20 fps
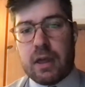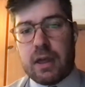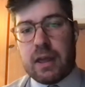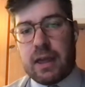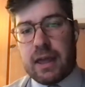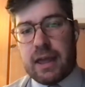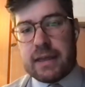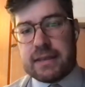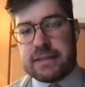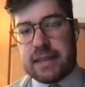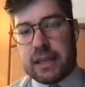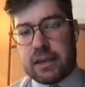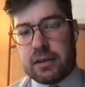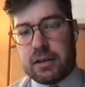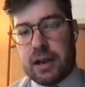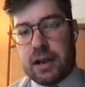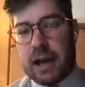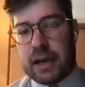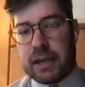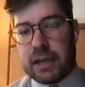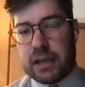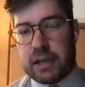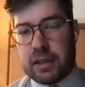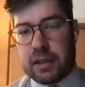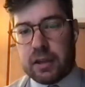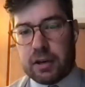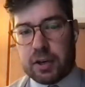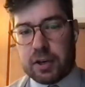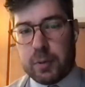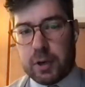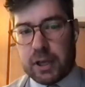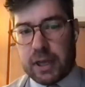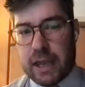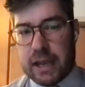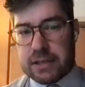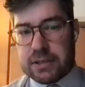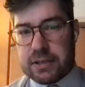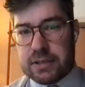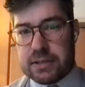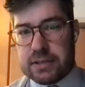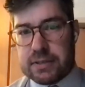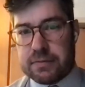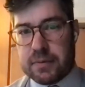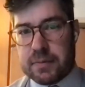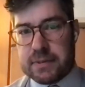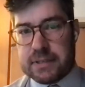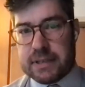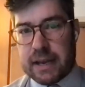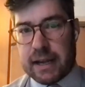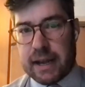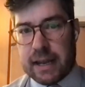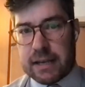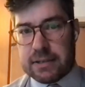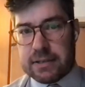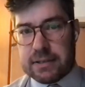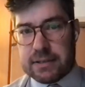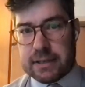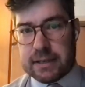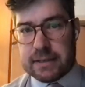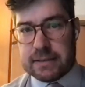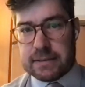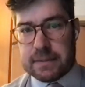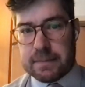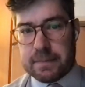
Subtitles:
as they could not get clear communications from state agencies.